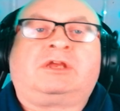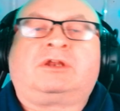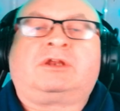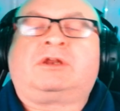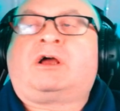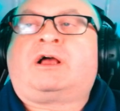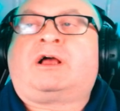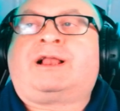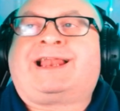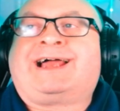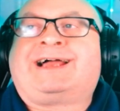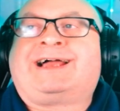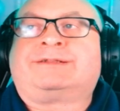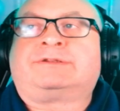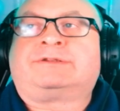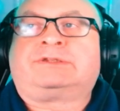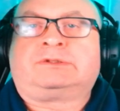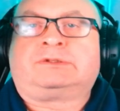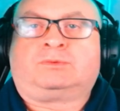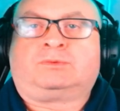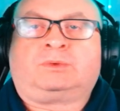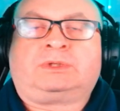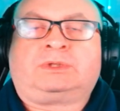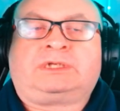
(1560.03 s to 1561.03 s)
not allowed
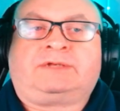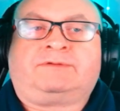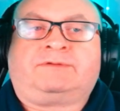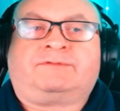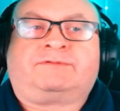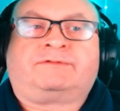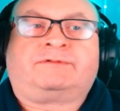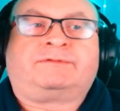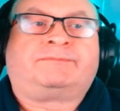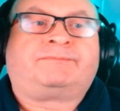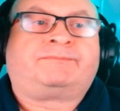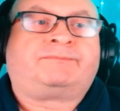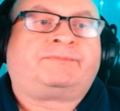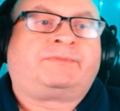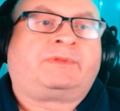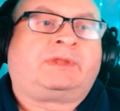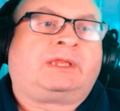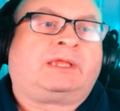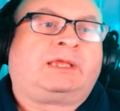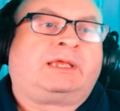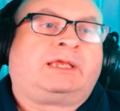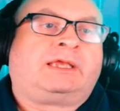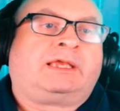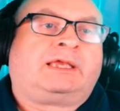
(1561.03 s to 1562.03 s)
to weave.
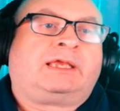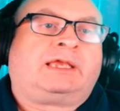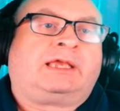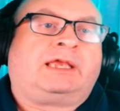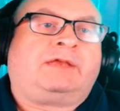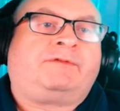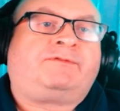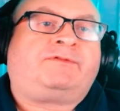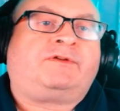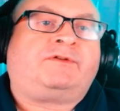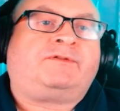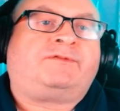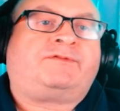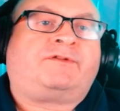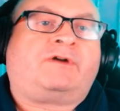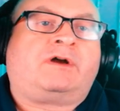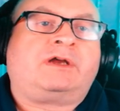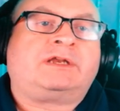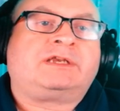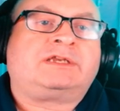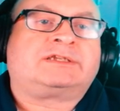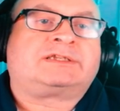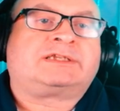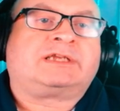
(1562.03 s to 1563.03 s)
If you
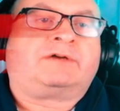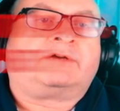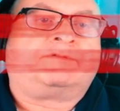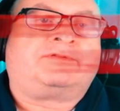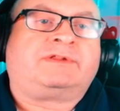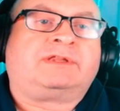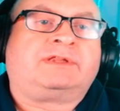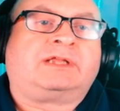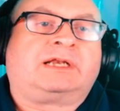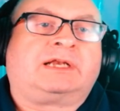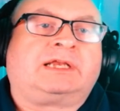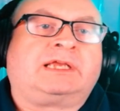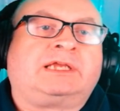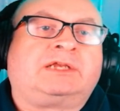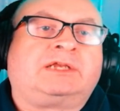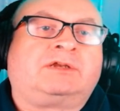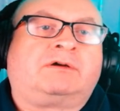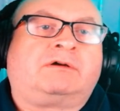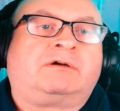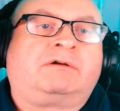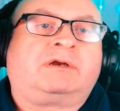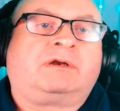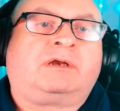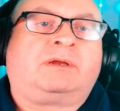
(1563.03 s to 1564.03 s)
find yourself in the lead
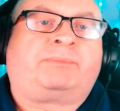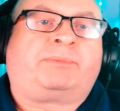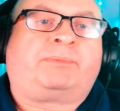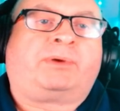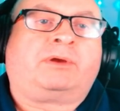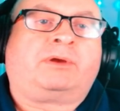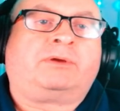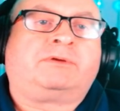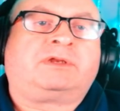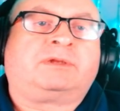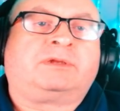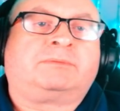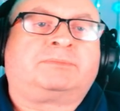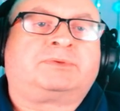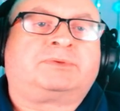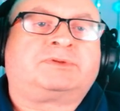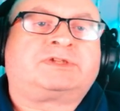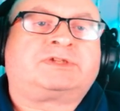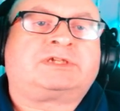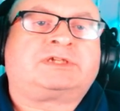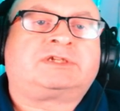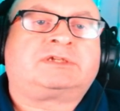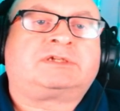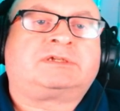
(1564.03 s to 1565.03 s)
or in a podium
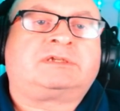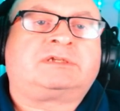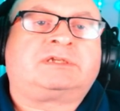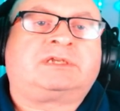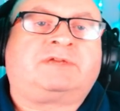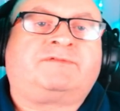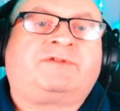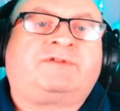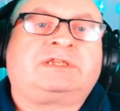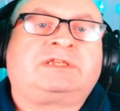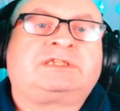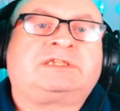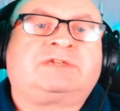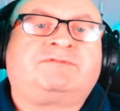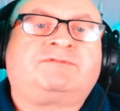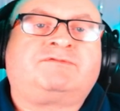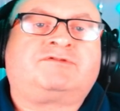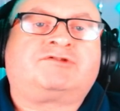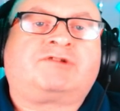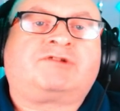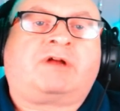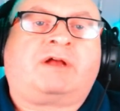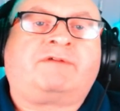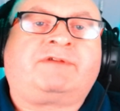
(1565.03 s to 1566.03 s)
position, defensive
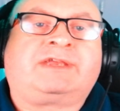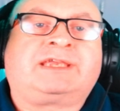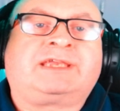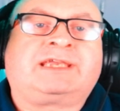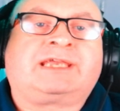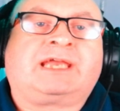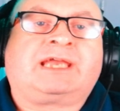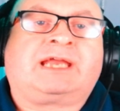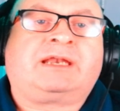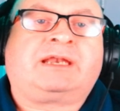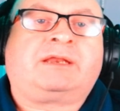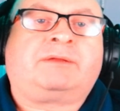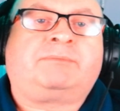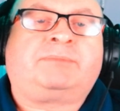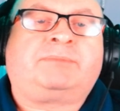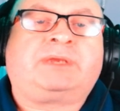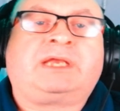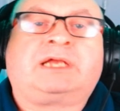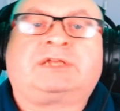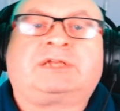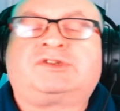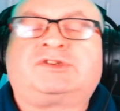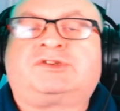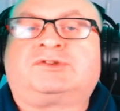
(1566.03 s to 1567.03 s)
driving can be
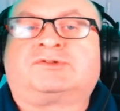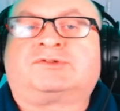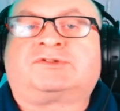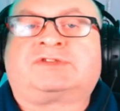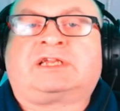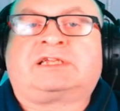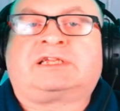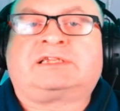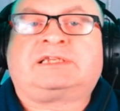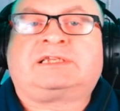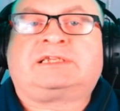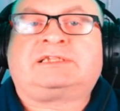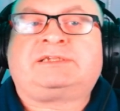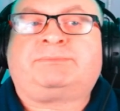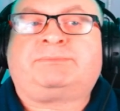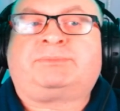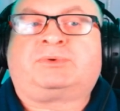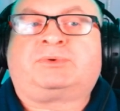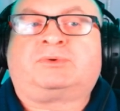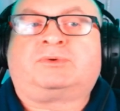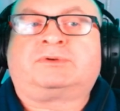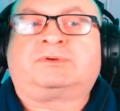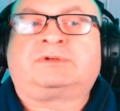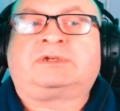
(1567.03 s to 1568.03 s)
just as
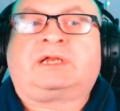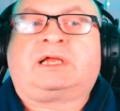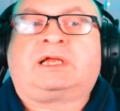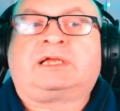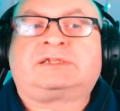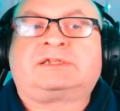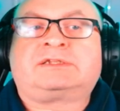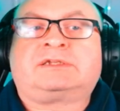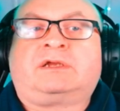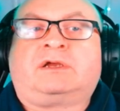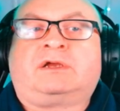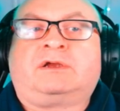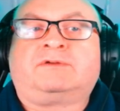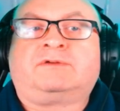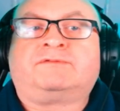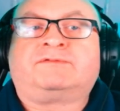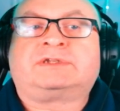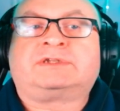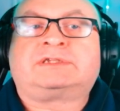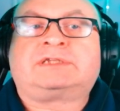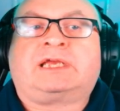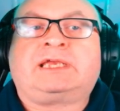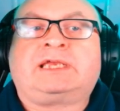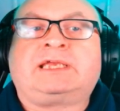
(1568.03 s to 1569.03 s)
important as
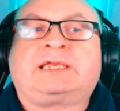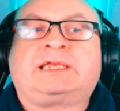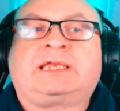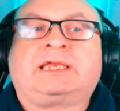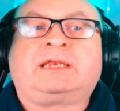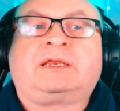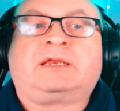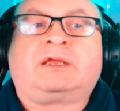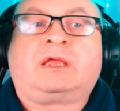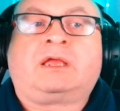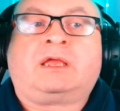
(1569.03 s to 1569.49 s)
overtaking.